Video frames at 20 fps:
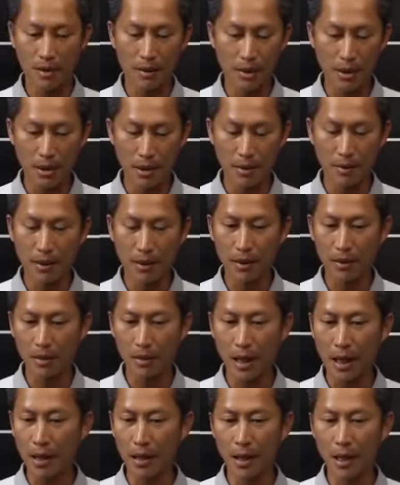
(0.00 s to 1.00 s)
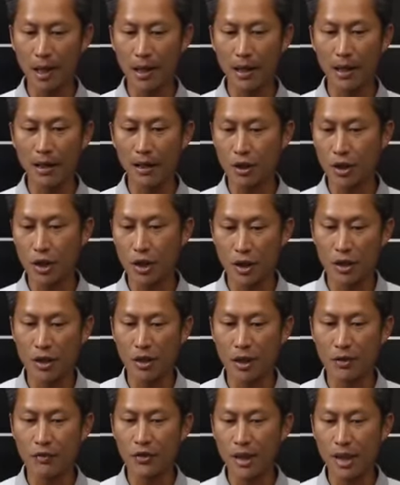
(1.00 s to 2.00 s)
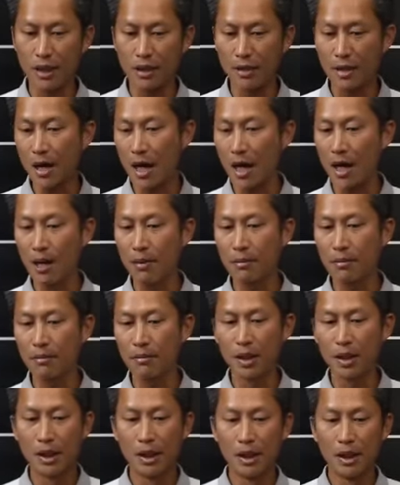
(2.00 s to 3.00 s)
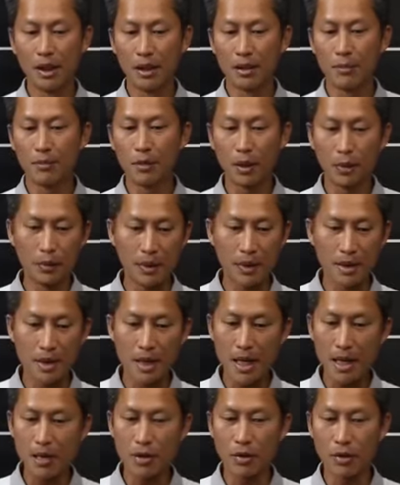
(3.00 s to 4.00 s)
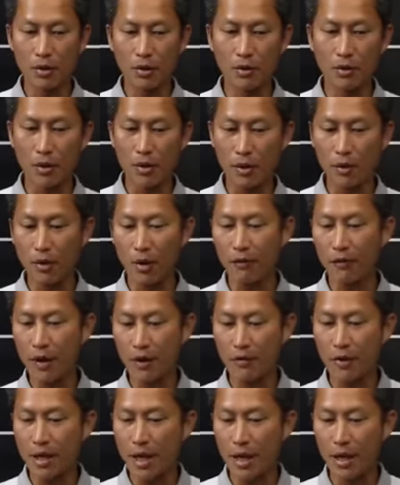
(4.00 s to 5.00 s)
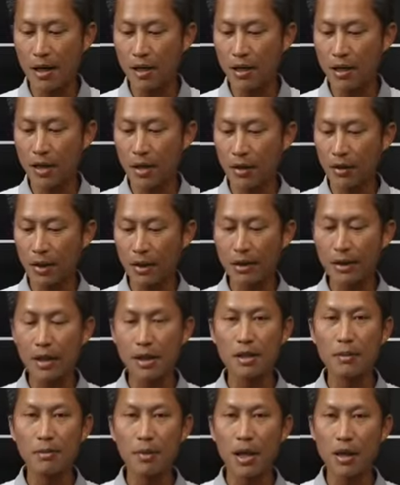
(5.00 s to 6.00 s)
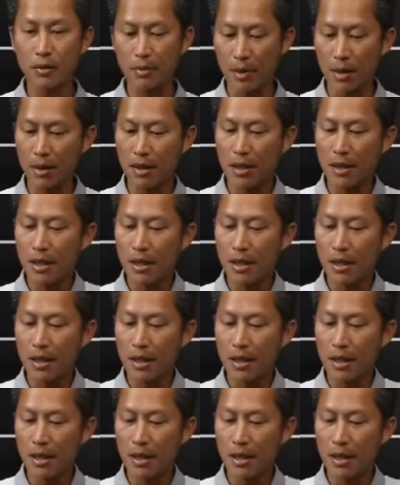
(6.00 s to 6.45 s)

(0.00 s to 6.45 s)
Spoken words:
I just love to set the time, play with the date or the chronograph every day. It doesn't bother me.